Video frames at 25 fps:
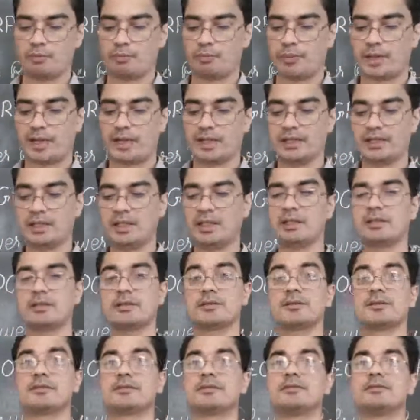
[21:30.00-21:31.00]

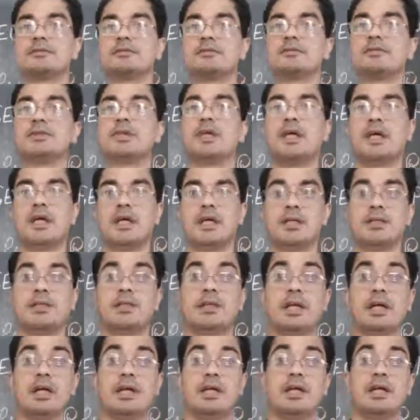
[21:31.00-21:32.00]
Mining,
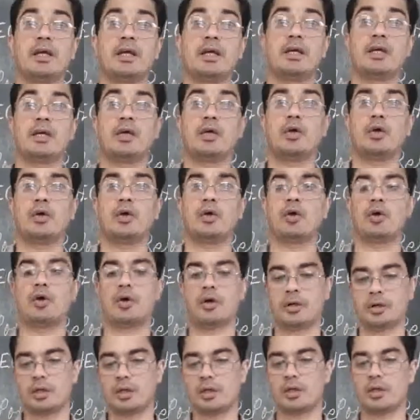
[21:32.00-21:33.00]
drilling
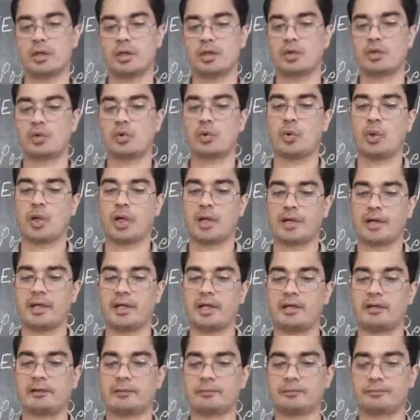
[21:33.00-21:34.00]
or
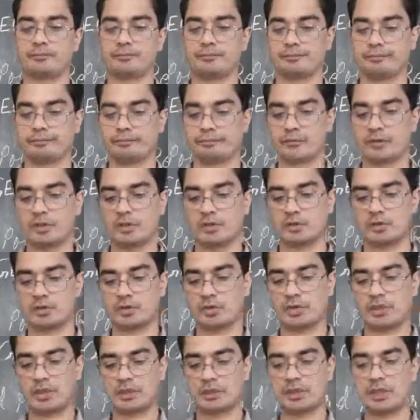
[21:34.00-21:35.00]
quarrying.
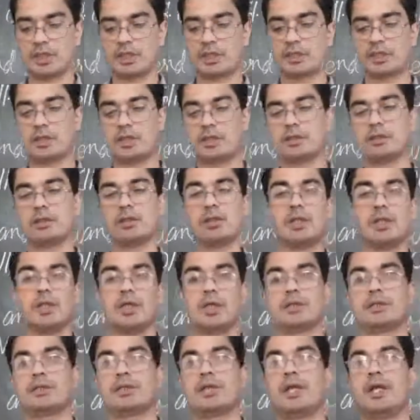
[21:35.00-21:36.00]
So these are
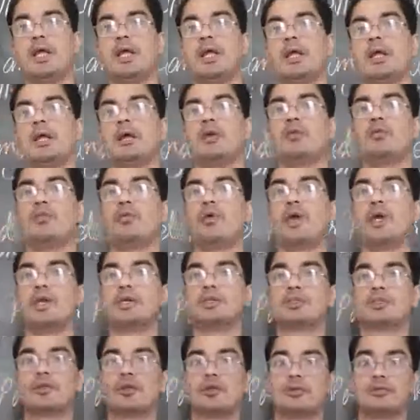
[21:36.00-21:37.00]
the three
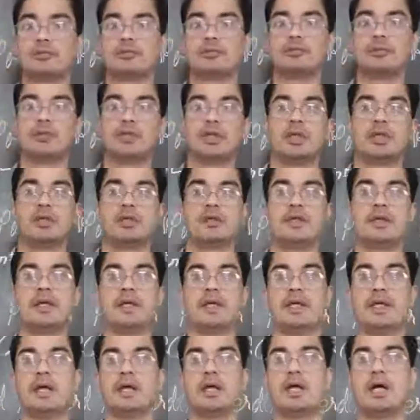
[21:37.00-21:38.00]
ways of
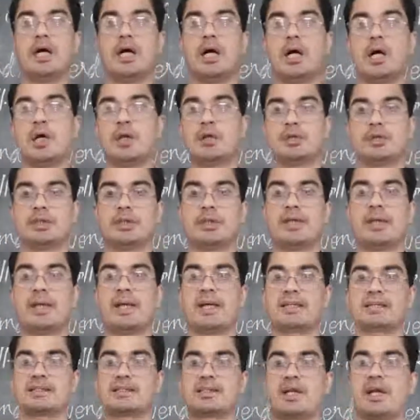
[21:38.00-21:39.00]
taking out,
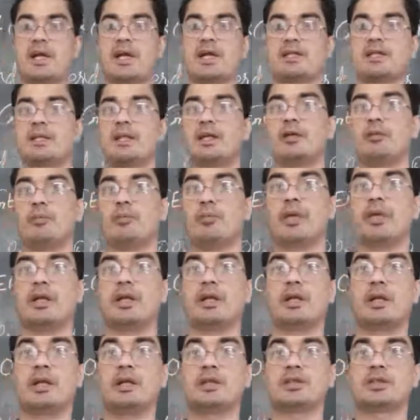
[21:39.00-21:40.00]
extracting
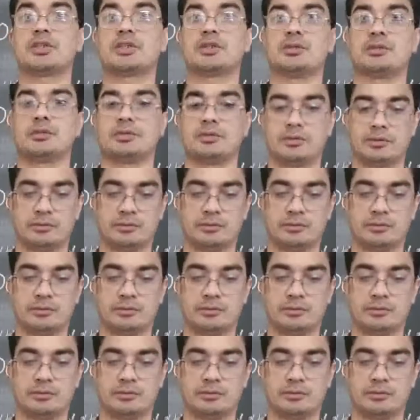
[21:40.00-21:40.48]
minerals